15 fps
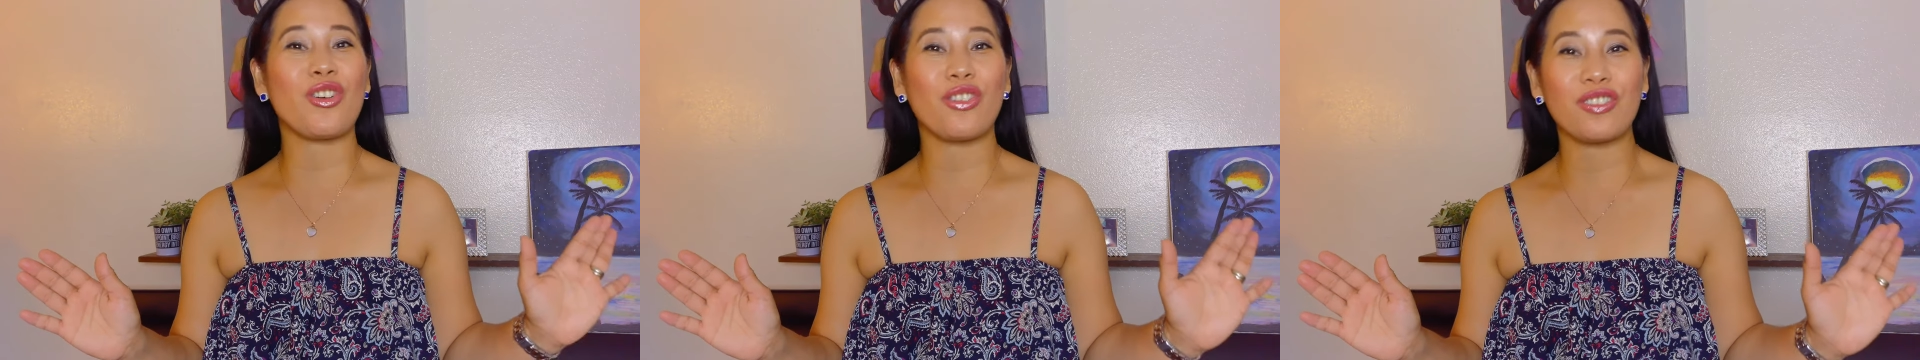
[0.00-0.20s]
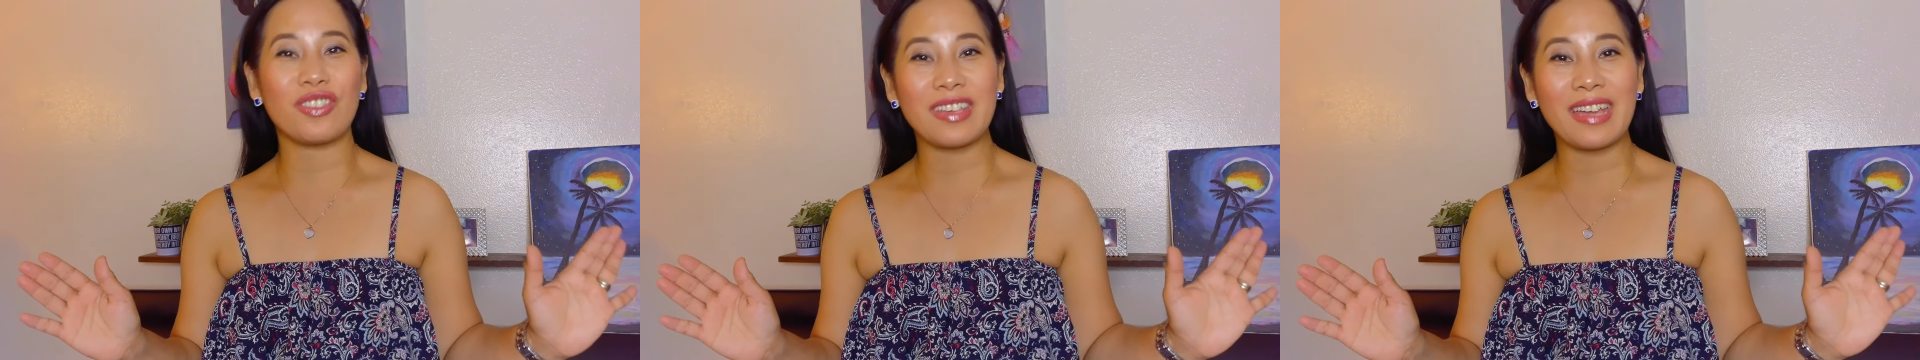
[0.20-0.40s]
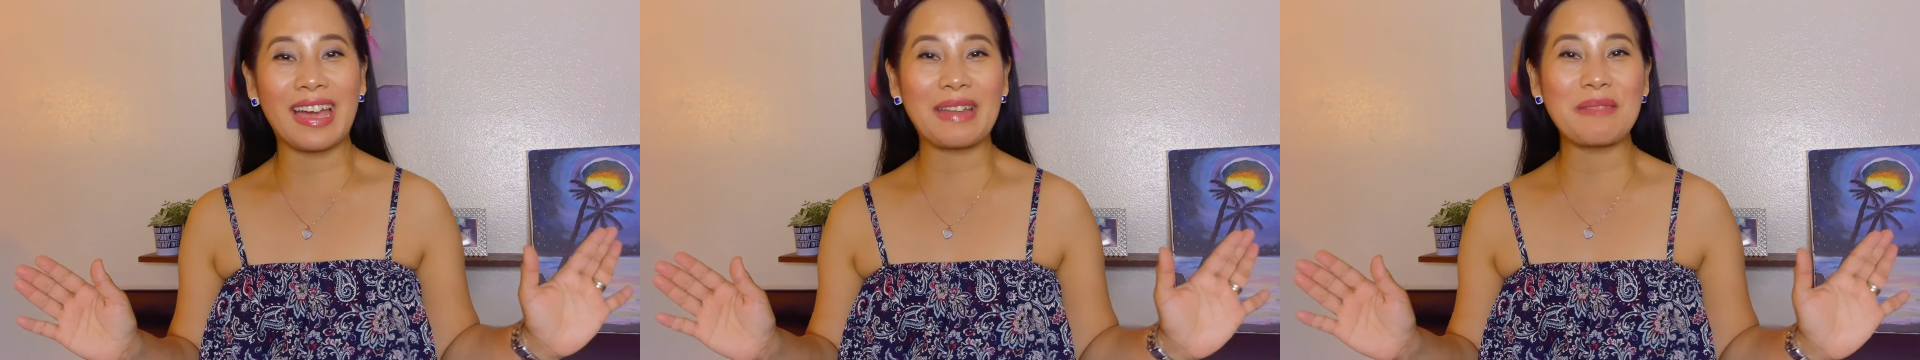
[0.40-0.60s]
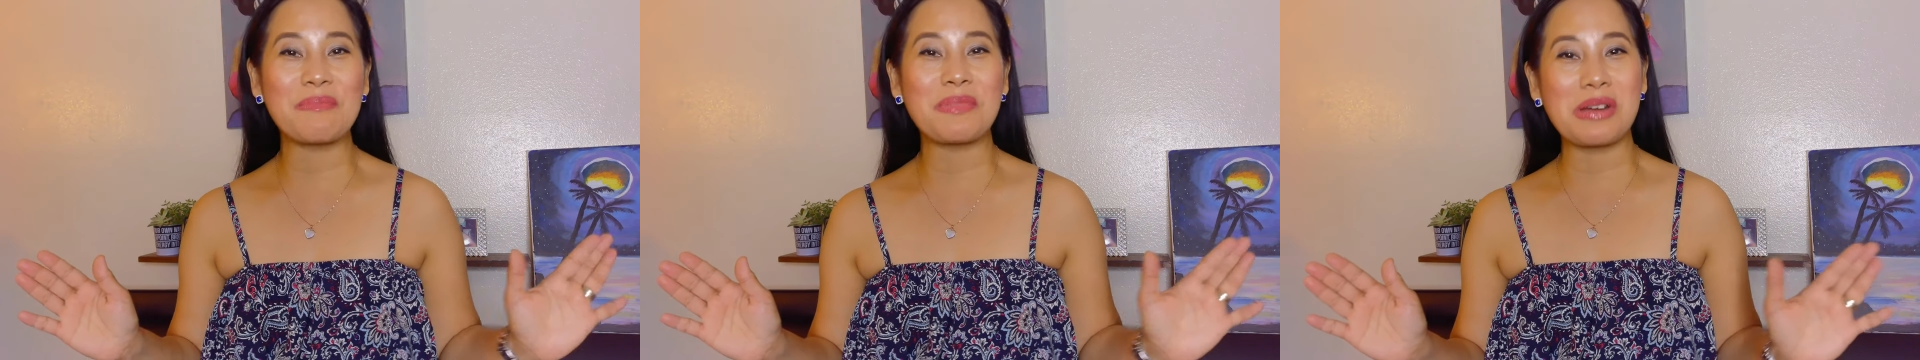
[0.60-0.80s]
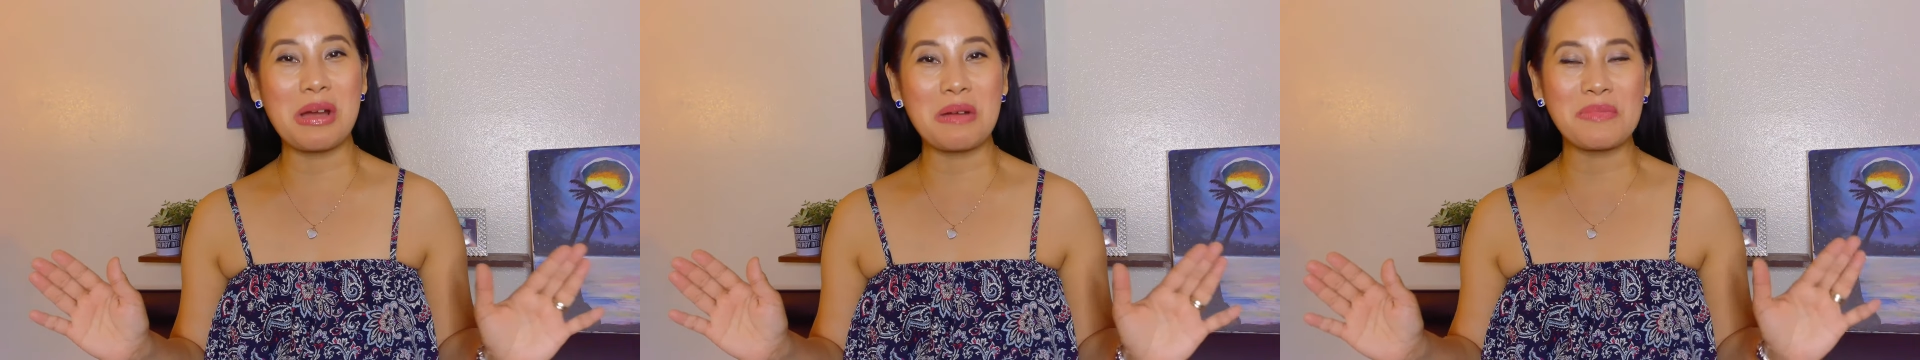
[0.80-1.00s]
ako niyan,
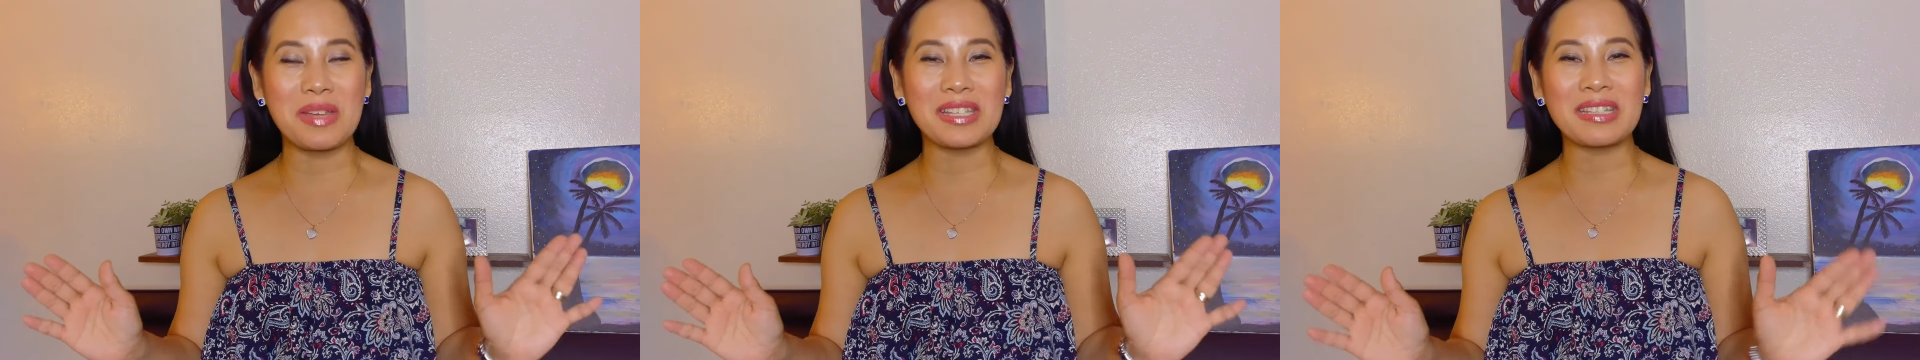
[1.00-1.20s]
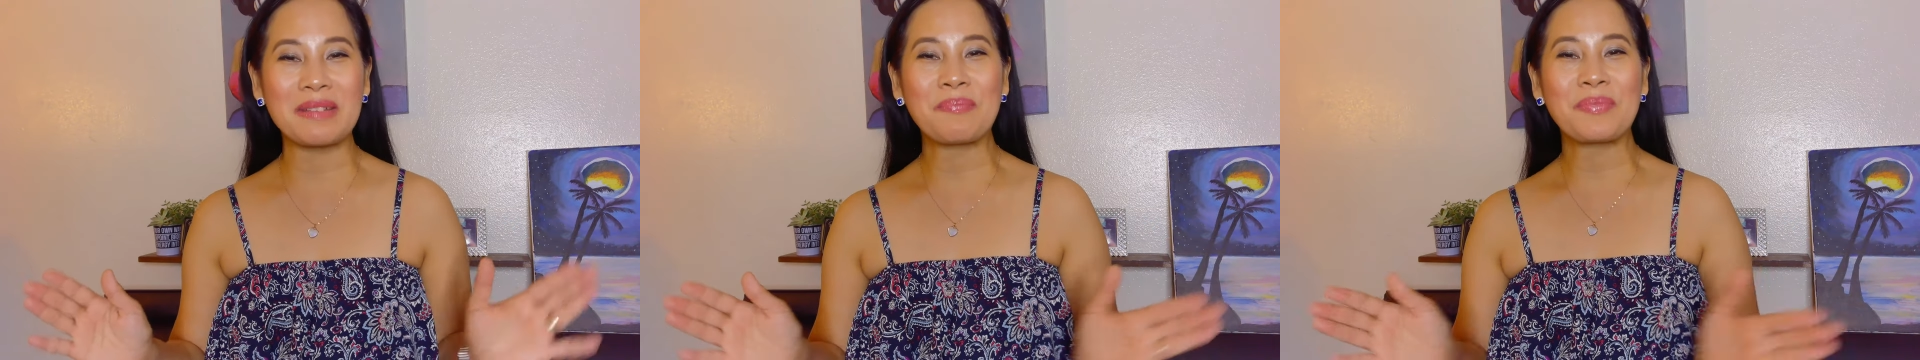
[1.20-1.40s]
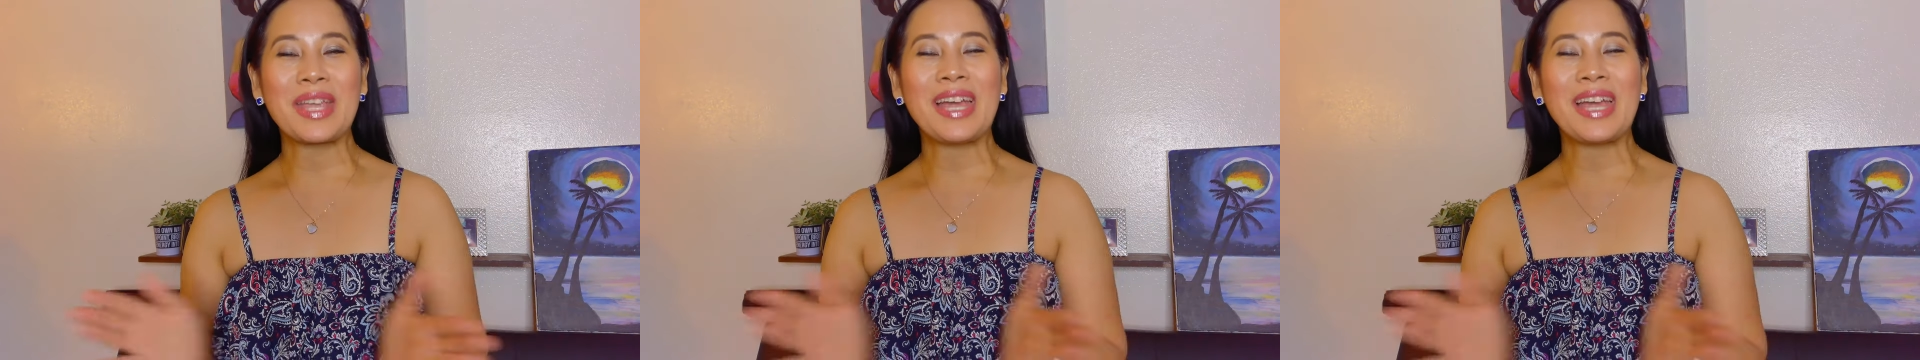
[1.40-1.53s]
promise.